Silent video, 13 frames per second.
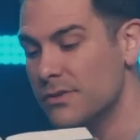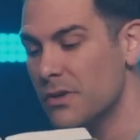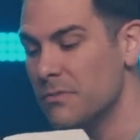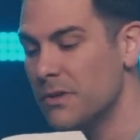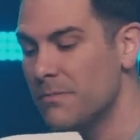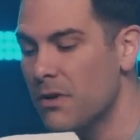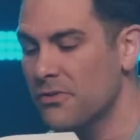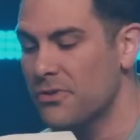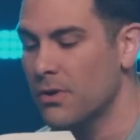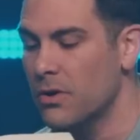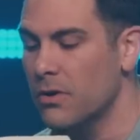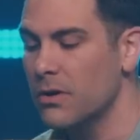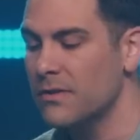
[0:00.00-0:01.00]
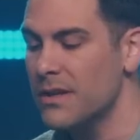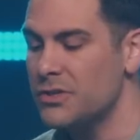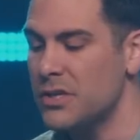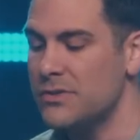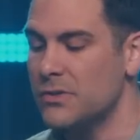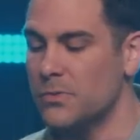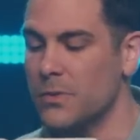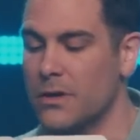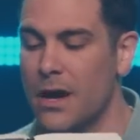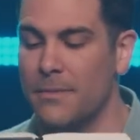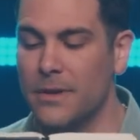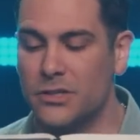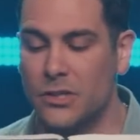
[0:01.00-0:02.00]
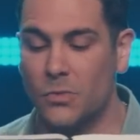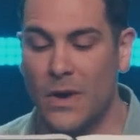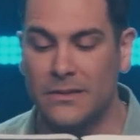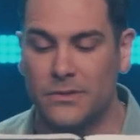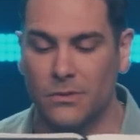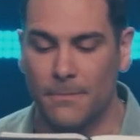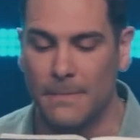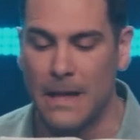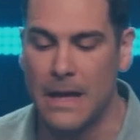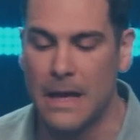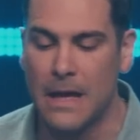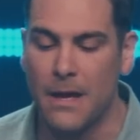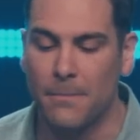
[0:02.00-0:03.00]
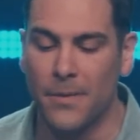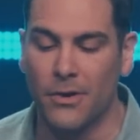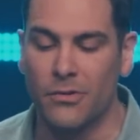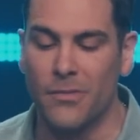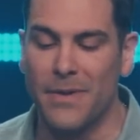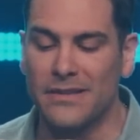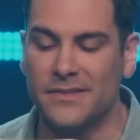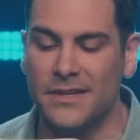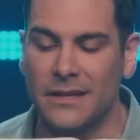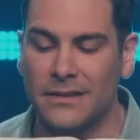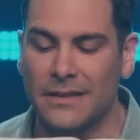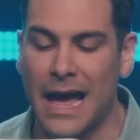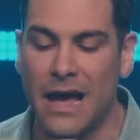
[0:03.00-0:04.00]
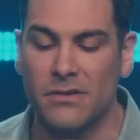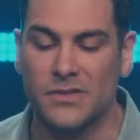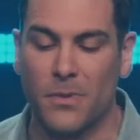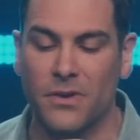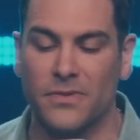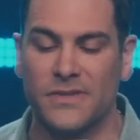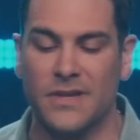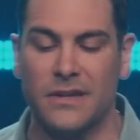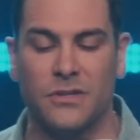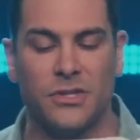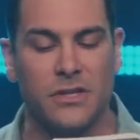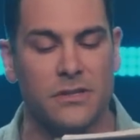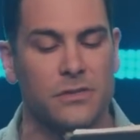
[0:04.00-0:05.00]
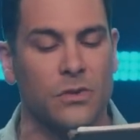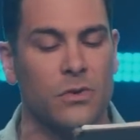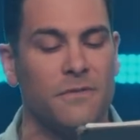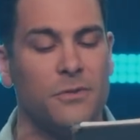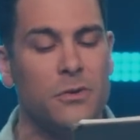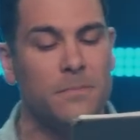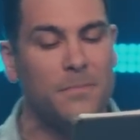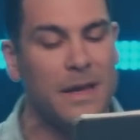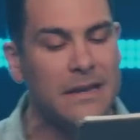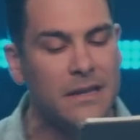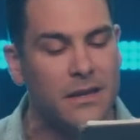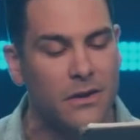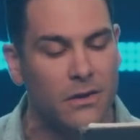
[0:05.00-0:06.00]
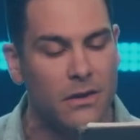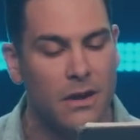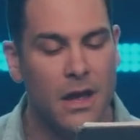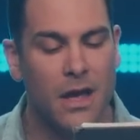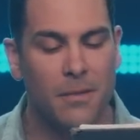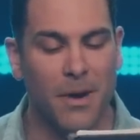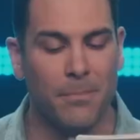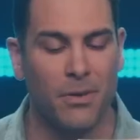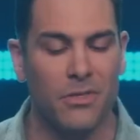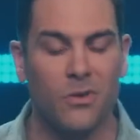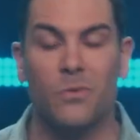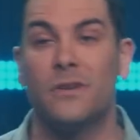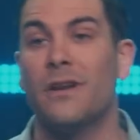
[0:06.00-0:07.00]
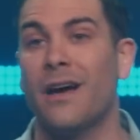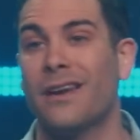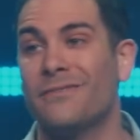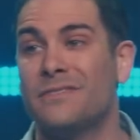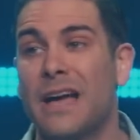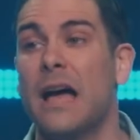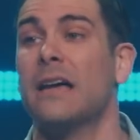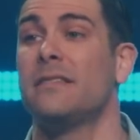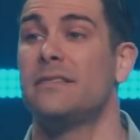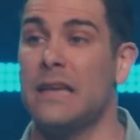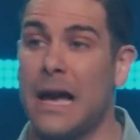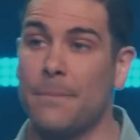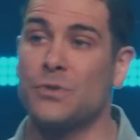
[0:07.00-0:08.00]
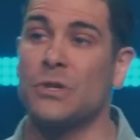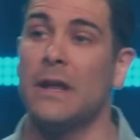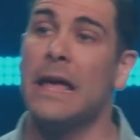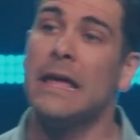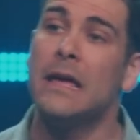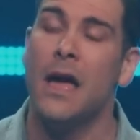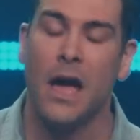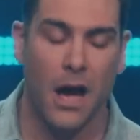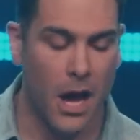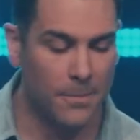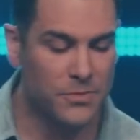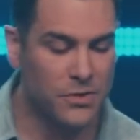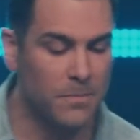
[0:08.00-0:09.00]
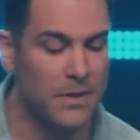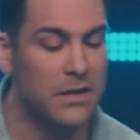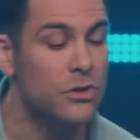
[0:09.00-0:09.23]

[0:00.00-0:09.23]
So when Martha heard that Jesus was coming, she went to him. Mary remained seated at the house. Martha said to Jesus, Lord, if you had been here, my brother would not have died. See, option A, option B.